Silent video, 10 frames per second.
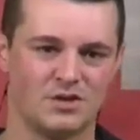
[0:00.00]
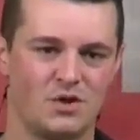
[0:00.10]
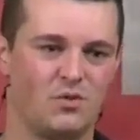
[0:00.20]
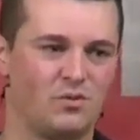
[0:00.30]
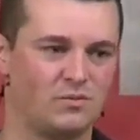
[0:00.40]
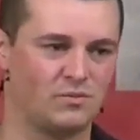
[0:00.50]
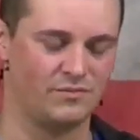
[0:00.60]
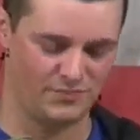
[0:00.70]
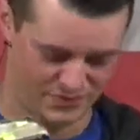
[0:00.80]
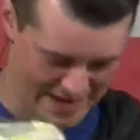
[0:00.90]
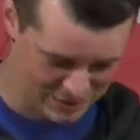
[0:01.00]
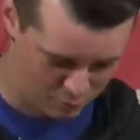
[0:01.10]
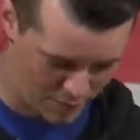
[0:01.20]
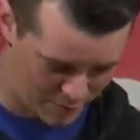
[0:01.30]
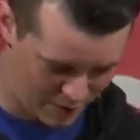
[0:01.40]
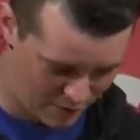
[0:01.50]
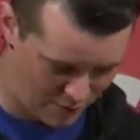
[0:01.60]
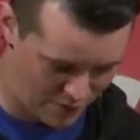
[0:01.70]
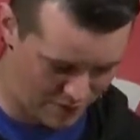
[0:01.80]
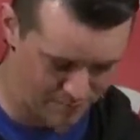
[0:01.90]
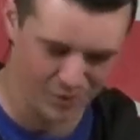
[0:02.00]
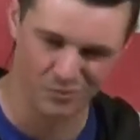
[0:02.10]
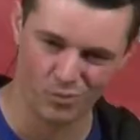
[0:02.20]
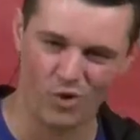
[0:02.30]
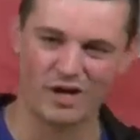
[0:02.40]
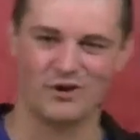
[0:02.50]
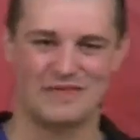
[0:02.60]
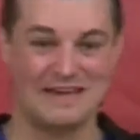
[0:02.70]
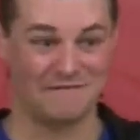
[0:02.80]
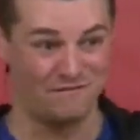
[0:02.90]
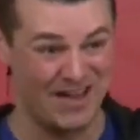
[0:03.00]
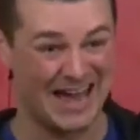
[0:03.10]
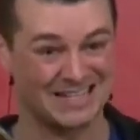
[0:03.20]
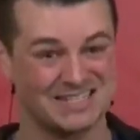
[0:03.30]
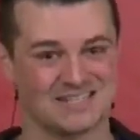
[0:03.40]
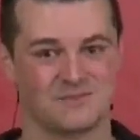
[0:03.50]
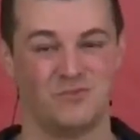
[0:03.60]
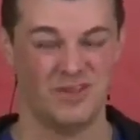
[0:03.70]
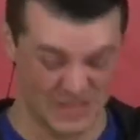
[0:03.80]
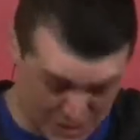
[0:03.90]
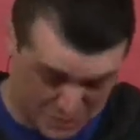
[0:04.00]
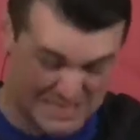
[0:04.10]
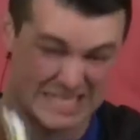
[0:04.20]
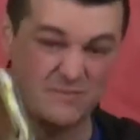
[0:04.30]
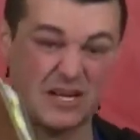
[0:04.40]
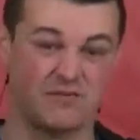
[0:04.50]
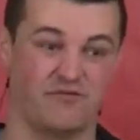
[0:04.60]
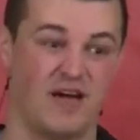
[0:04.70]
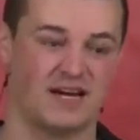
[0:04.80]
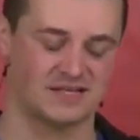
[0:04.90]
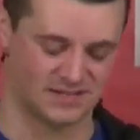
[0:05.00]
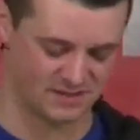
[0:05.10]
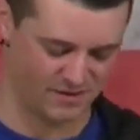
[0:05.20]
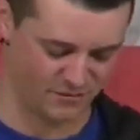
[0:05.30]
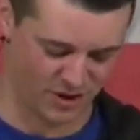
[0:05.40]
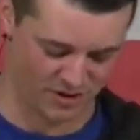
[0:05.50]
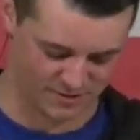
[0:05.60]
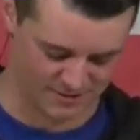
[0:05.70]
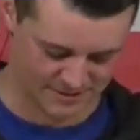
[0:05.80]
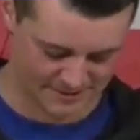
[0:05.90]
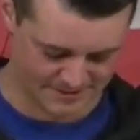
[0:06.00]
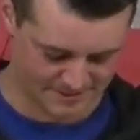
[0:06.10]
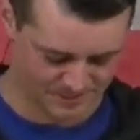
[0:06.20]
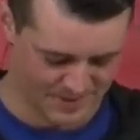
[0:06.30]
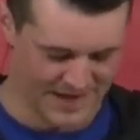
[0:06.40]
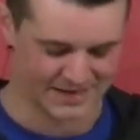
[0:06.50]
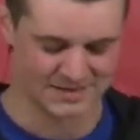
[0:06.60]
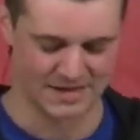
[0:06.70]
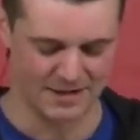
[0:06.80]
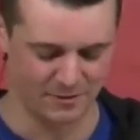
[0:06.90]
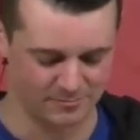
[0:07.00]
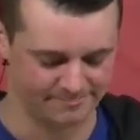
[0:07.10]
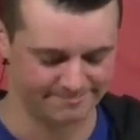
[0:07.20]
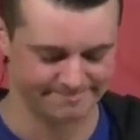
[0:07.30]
So that's where we are, but what are the effects? What are the specific effects of our exile?